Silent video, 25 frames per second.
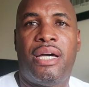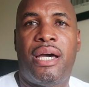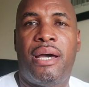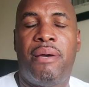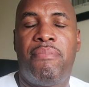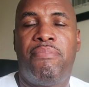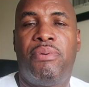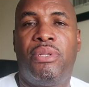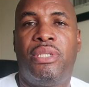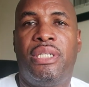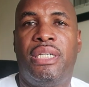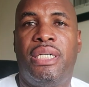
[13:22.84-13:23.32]

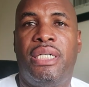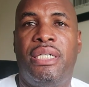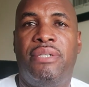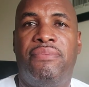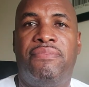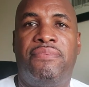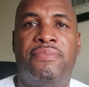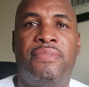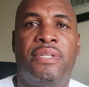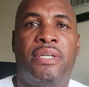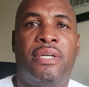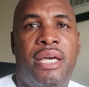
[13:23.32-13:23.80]
I
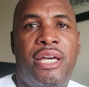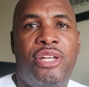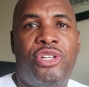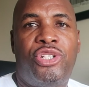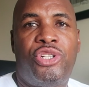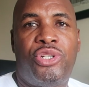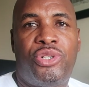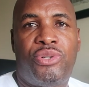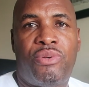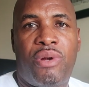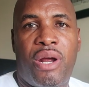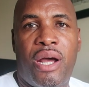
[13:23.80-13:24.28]
believe.
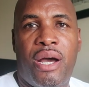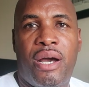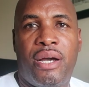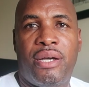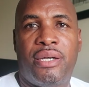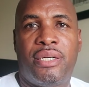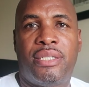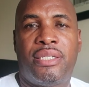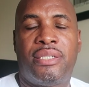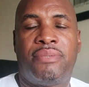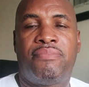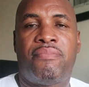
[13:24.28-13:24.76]
This
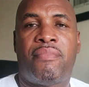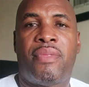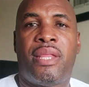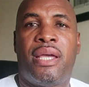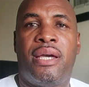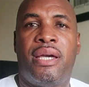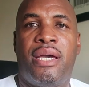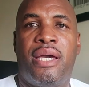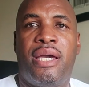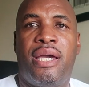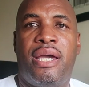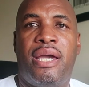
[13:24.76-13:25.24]
drug
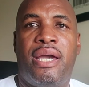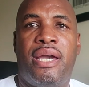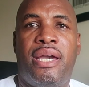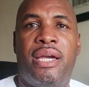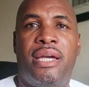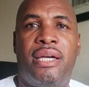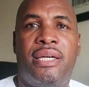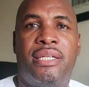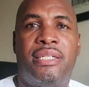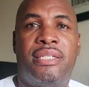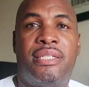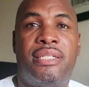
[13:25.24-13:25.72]

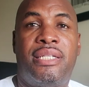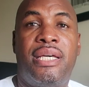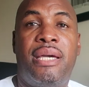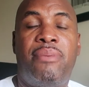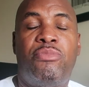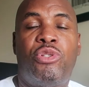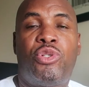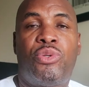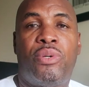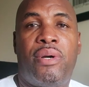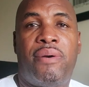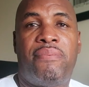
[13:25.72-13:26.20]

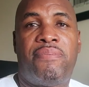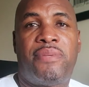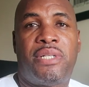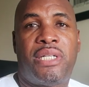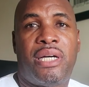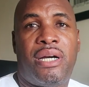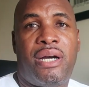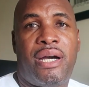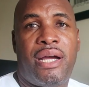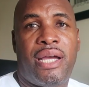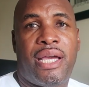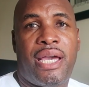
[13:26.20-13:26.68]
seemed to have
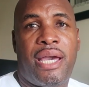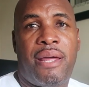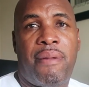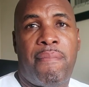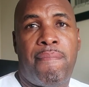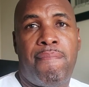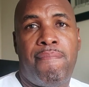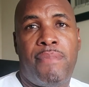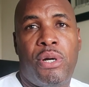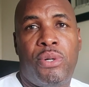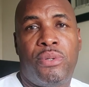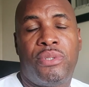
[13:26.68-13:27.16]

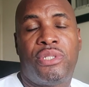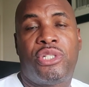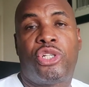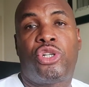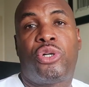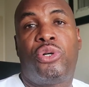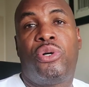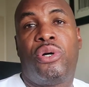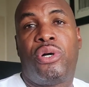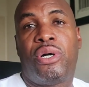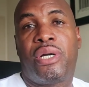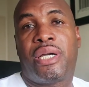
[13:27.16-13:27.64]
targeted
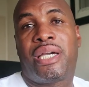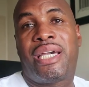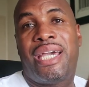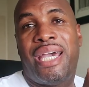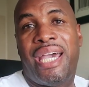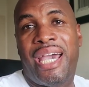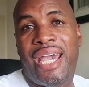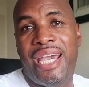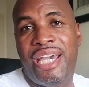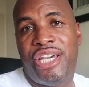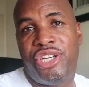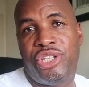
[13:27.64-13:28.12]
most
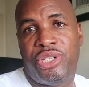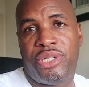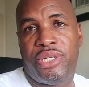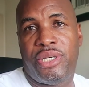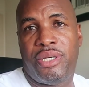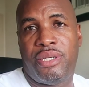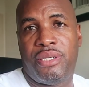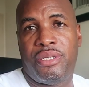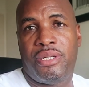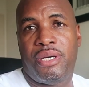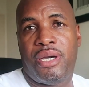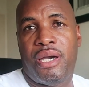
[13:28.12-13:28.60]

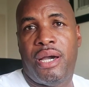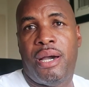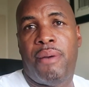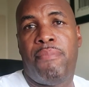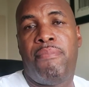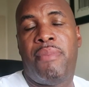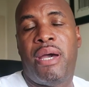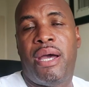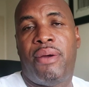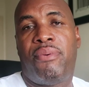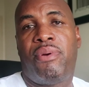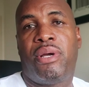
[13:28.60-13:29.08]
Caucasian
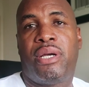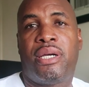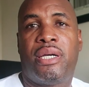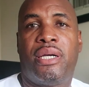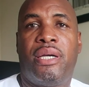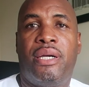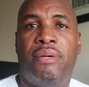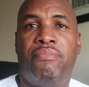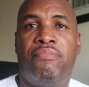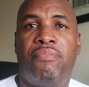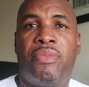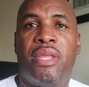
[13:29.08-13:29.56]

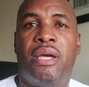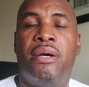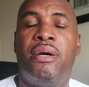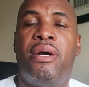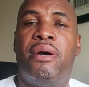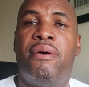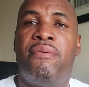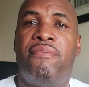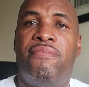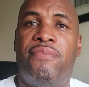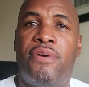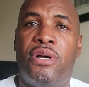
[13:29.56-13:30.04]
American
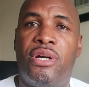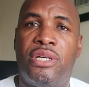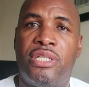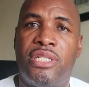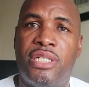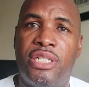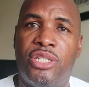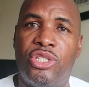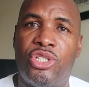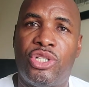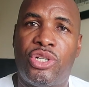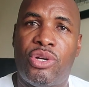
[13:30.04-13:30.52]

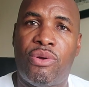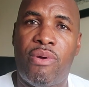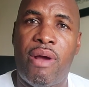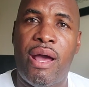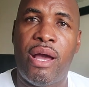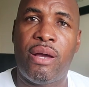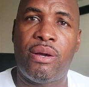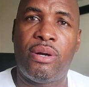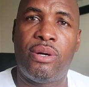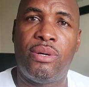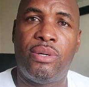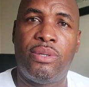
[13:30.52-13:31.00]
versus
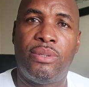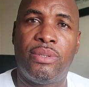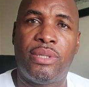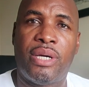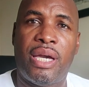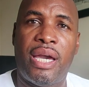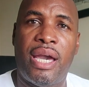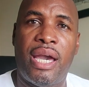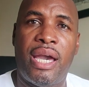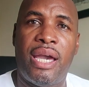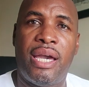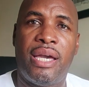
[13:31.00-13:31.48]
crack
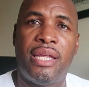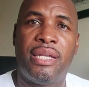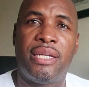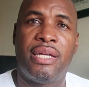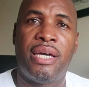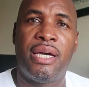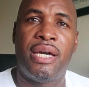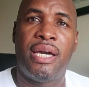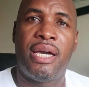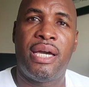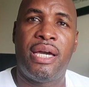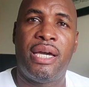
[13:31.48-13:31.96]

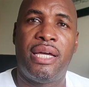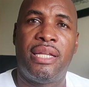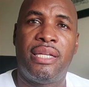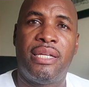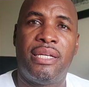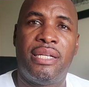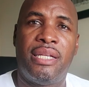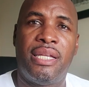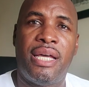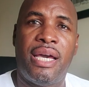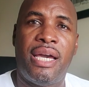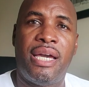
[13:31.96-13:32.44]
cocaine
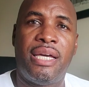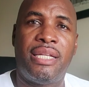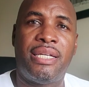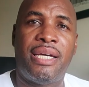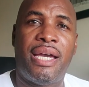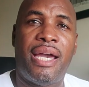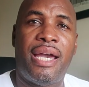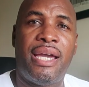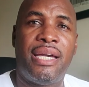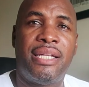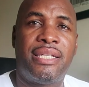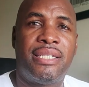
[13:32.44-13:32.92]
in the
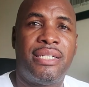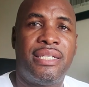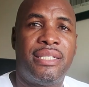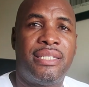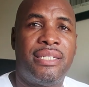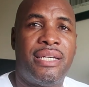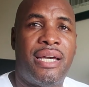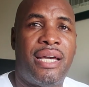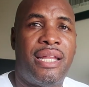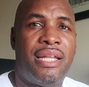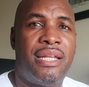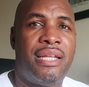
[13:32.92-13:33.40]
late
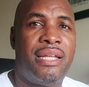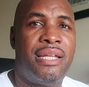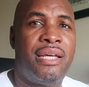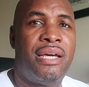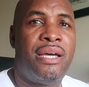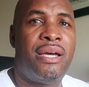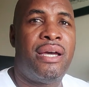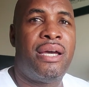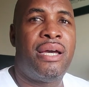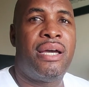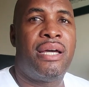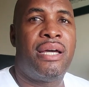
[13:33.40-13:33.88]
80s and